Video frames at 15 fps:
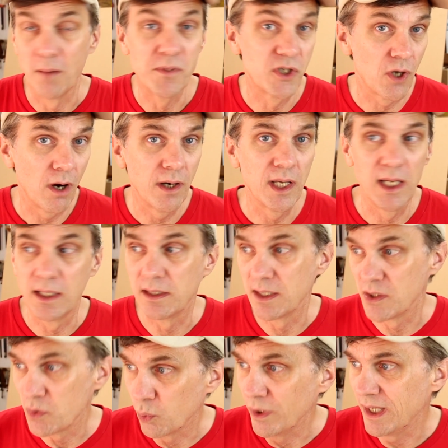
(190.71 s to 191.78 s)
I'm starting it
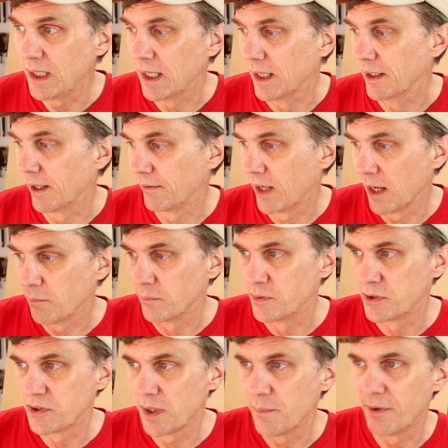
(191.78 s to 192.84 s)
this weekend. I got
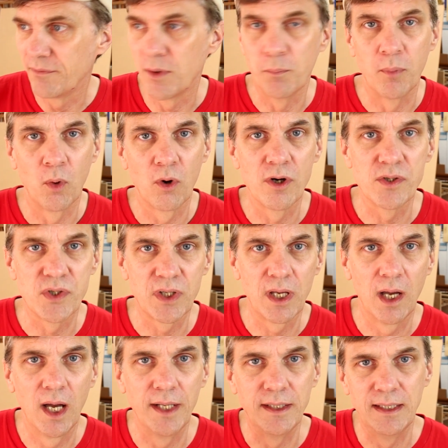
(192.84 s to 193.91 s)
some of the boards
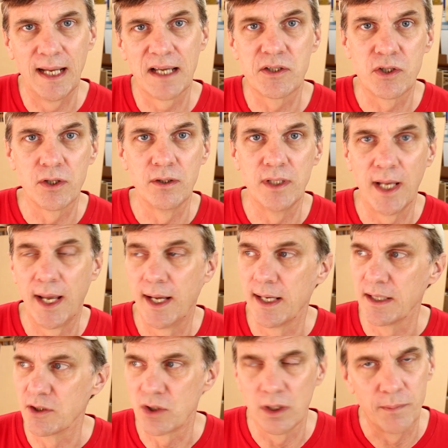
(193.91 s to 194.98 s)
cut
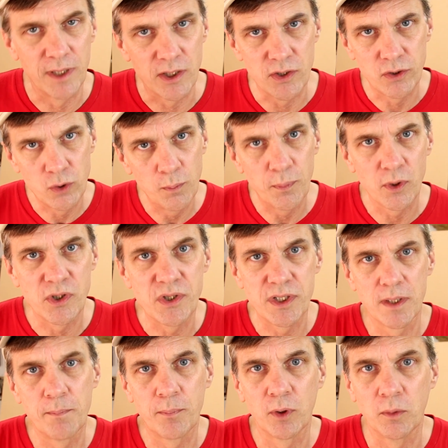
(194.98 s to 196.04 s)
yesterday, and it's going to be a super
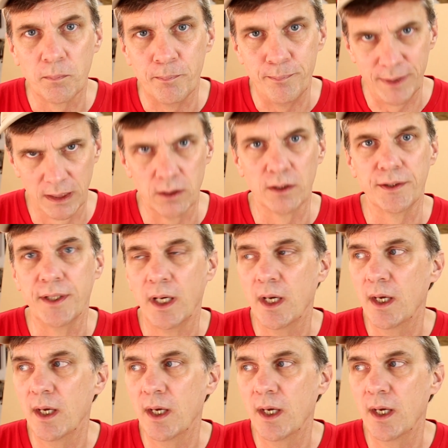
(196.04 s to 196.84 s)
simple build.